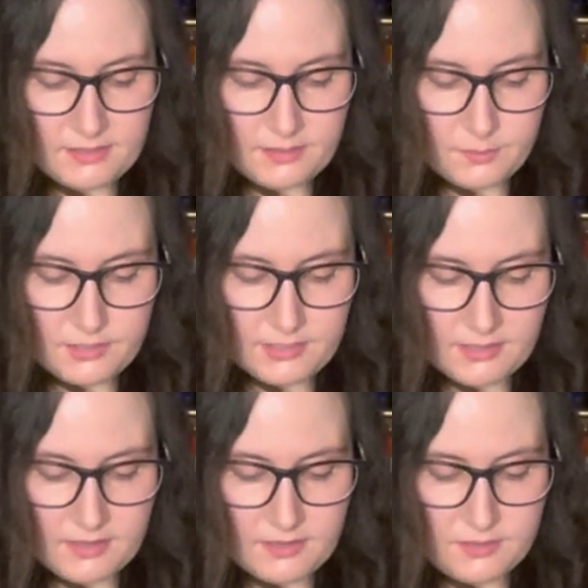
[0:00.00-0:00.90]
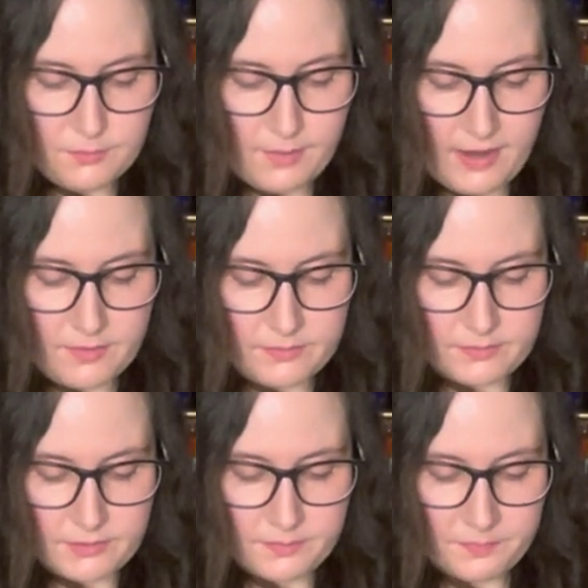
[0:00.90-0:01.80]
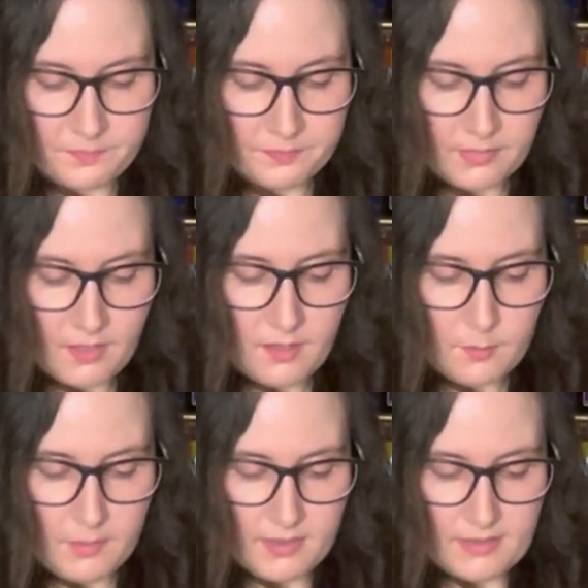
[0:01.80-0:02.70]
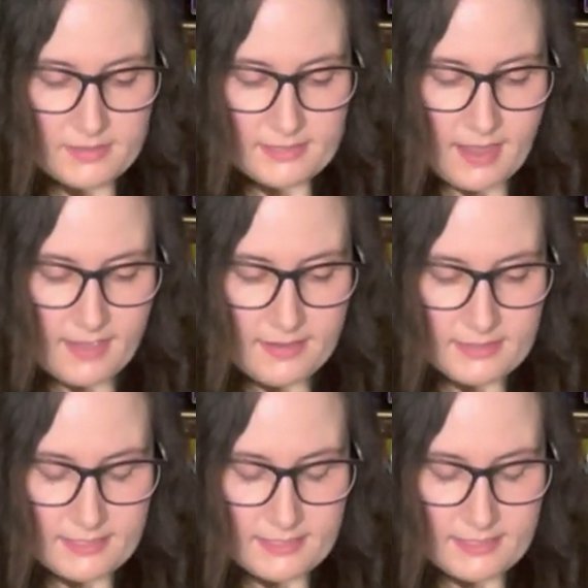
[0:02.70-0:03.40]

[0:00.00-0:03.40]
so we're just gonna do rounds because I could